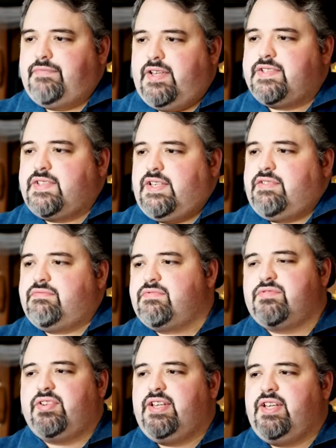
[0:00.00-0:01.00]
It's like
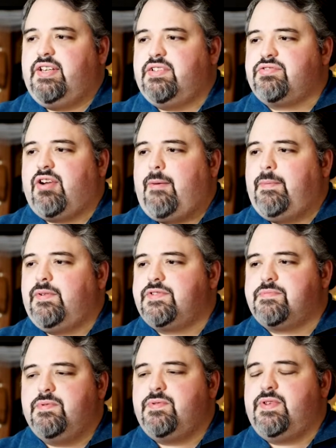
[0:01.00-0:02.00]
drinking a tropical
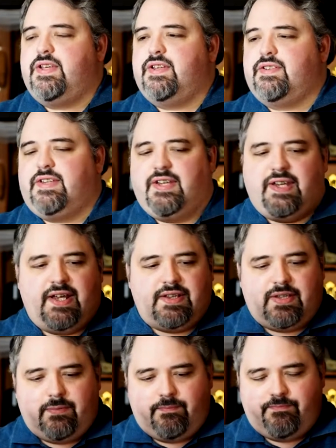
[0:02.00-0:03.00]
smoothie. You
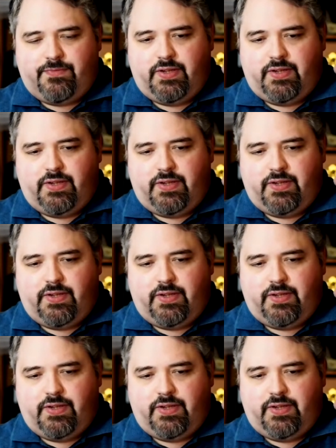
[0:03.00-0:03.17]
get the